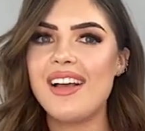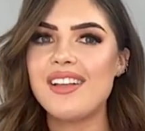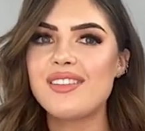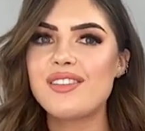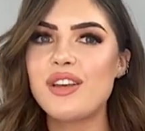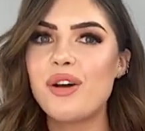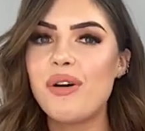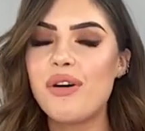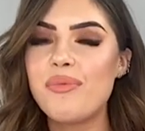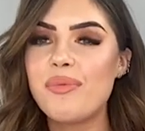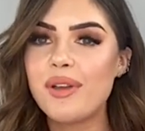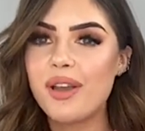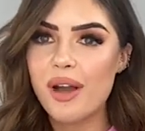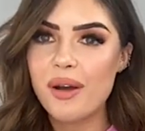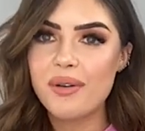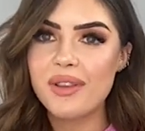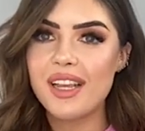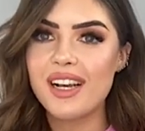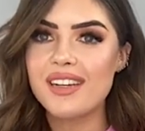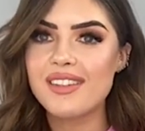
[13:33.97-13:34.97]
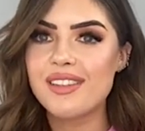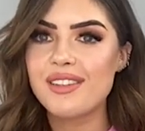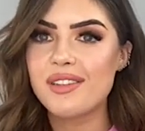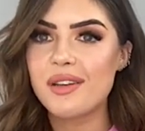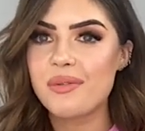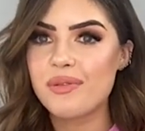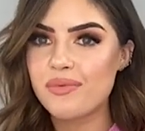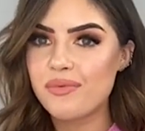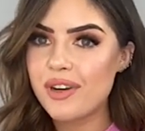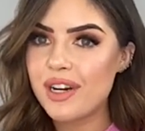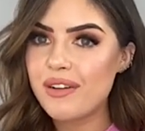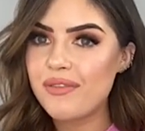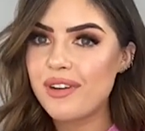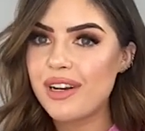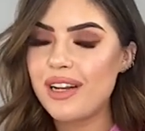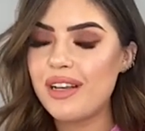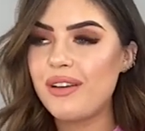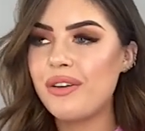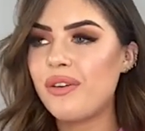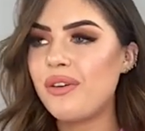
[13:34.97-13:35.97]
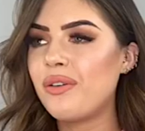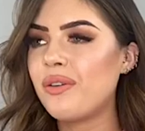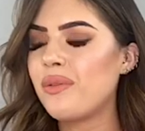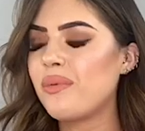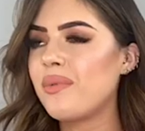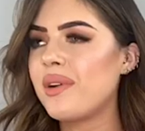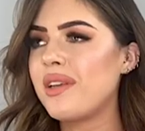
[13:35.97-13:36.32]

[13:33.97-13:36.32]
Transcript: So I've been going there since I was really young.